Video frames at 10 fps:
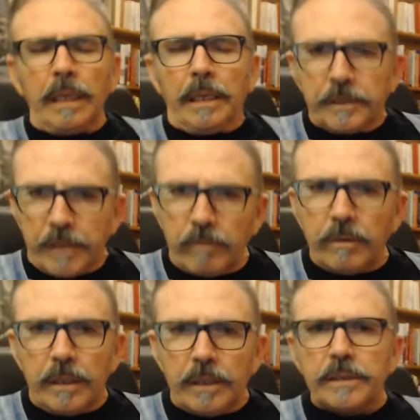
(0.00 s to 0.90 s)

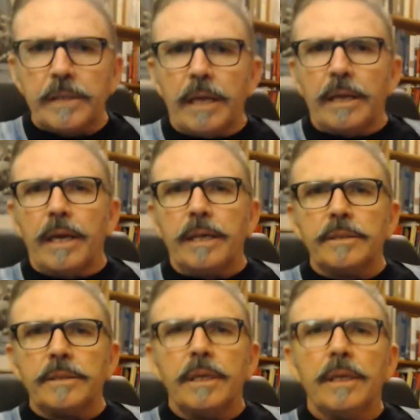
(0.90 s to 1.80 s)
Generally, this day and
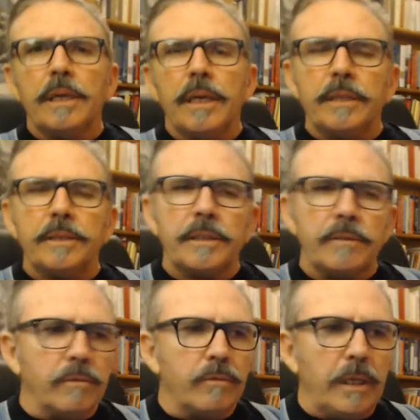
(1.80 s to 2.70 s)
age, it is
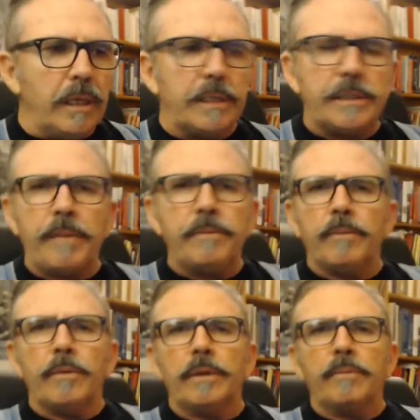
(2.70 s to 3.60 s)
really
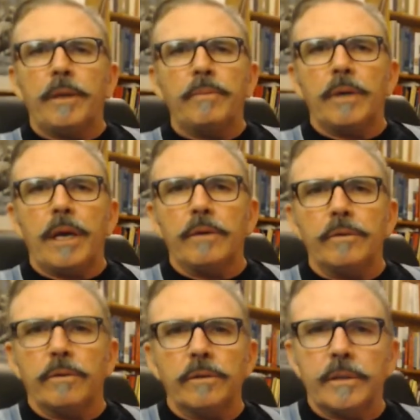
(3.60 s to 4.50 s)
acceptable that people go to
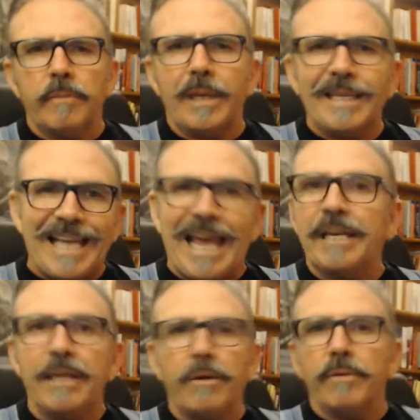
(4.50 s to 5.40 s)
12-step meetings and
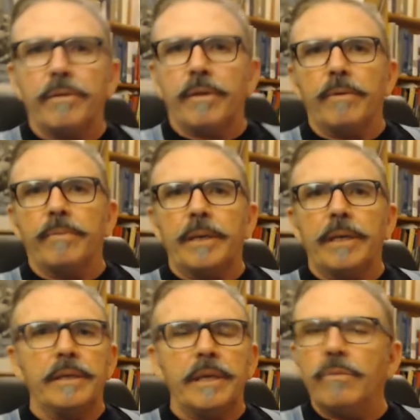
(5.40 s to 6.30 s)
go to therapy.
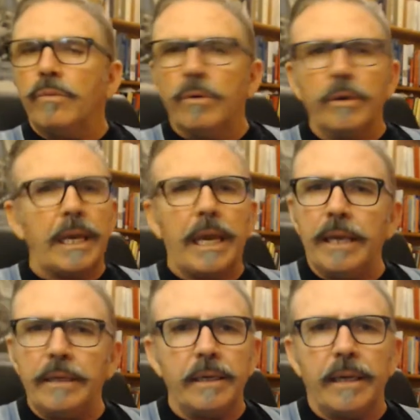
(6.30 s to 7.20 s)
It can work
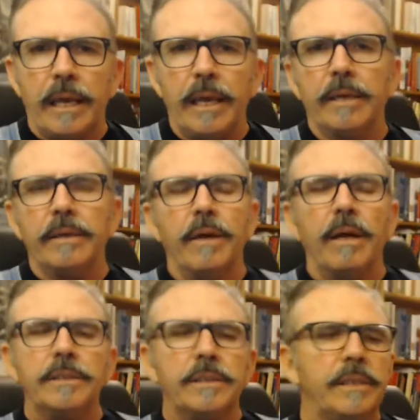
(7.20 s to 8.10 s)
hand in hand, and I
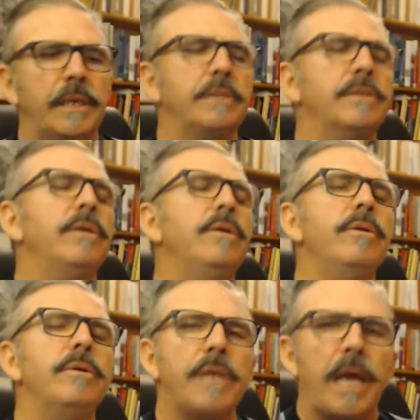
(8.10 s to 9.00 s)
just think it's a
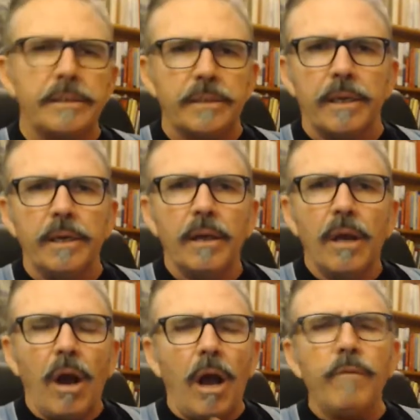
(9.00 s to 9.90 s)
huge asset.
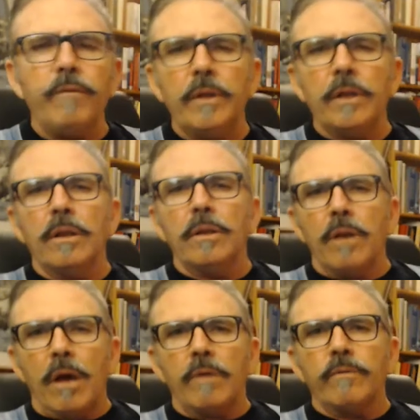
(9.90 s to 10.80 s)
I feel a
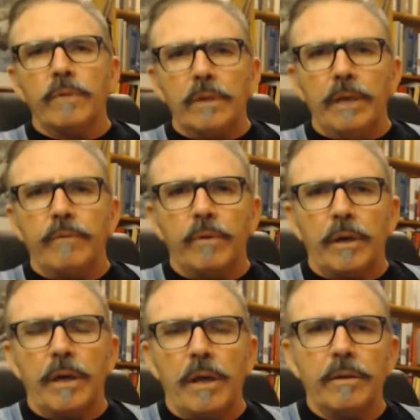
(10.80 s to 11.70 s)
lot of relief when I
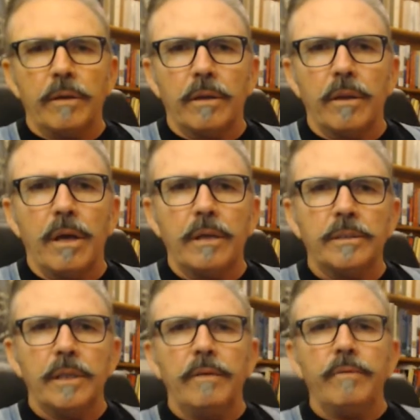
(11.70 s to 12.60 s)
know that a client is
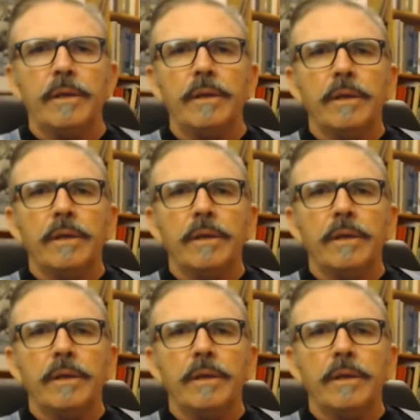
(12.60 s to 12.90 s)
leaving